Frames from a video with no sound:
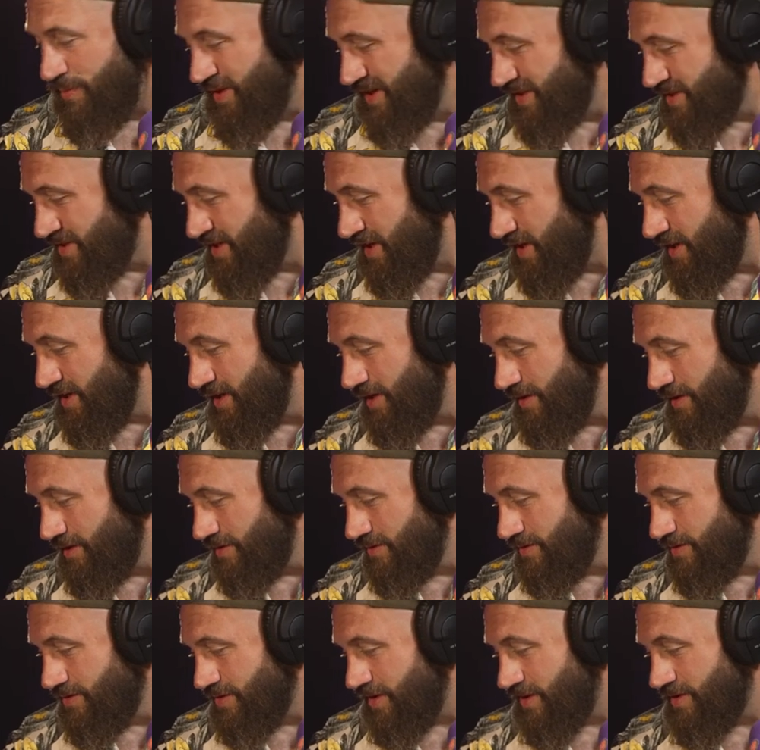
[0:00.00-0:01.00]
Pixie,
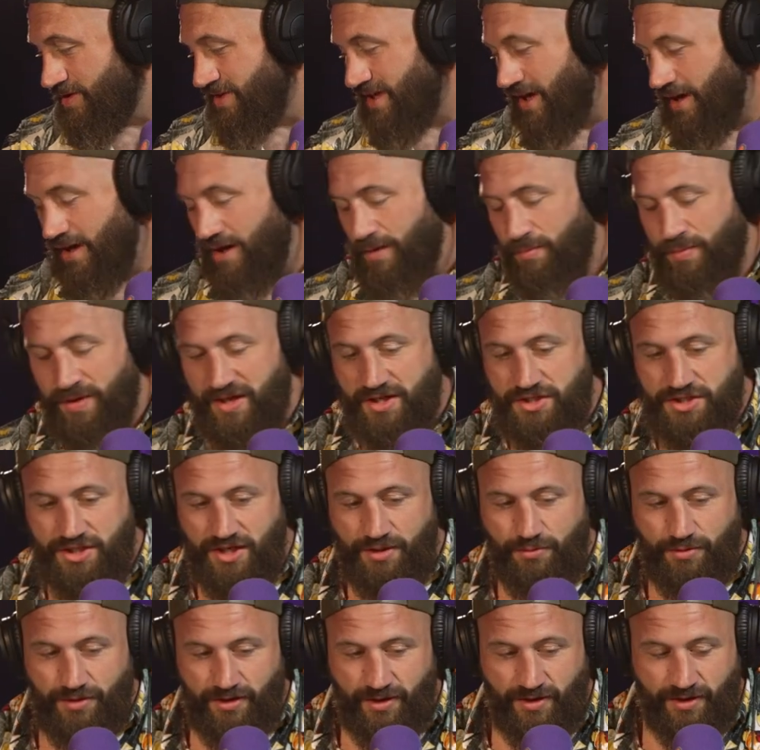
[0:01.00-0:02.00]
chuck us that
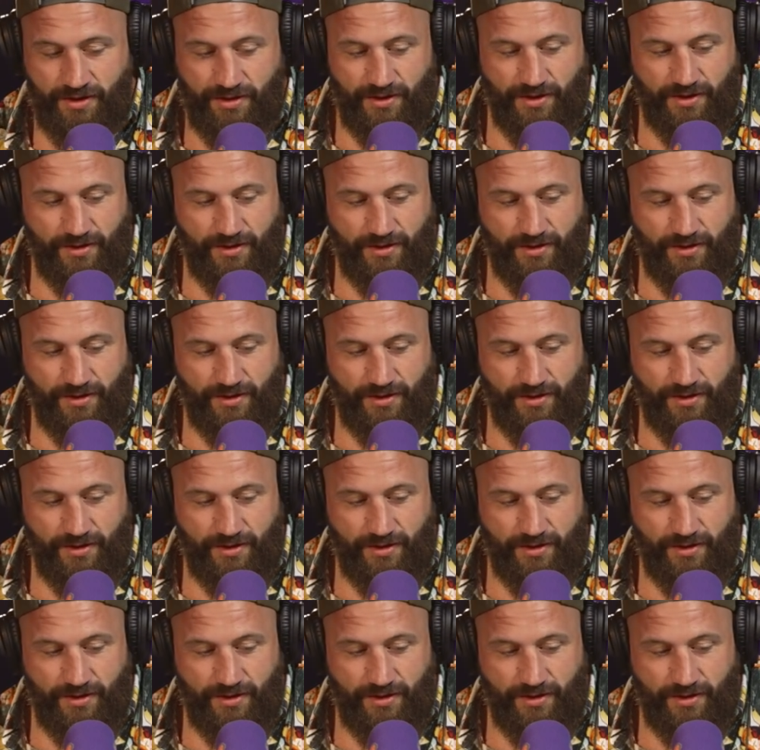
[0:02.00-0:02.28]
RPG, will you?